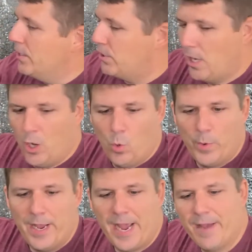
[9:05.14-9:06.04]
So
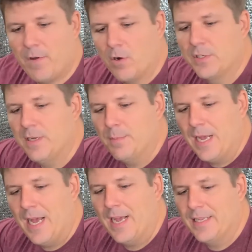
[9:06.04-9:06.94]
we have our zip
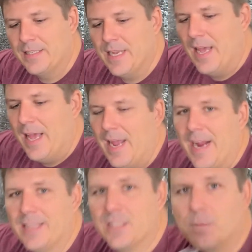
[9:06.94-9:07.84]
ties
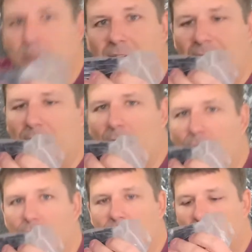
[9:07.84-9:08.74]
and some side
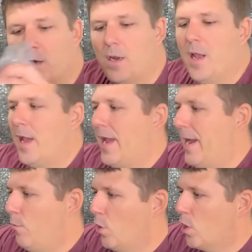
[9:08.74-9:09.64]
cutters here,
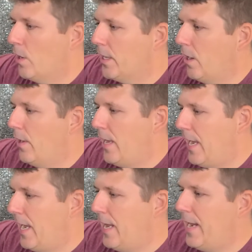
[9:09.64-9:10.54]
and we're going to go
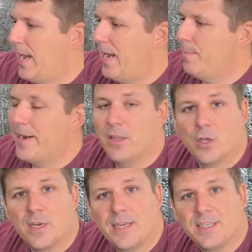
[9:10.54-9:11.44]
ahead and make it
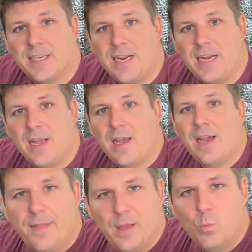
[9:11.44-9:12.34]
look nice and neat.
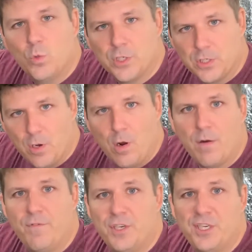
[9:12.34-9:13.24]
Then we'll
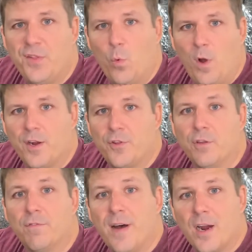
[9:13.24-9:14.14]
start fishing the wire through
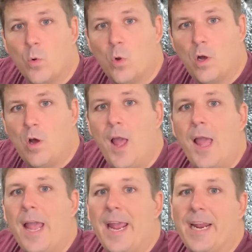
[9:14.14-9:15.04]
the firewall
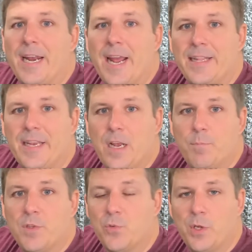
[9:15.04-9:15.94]
and connecting
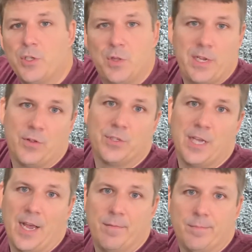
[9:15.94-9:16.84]
up the switch on the other
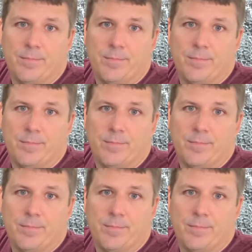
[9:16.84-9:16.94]
side.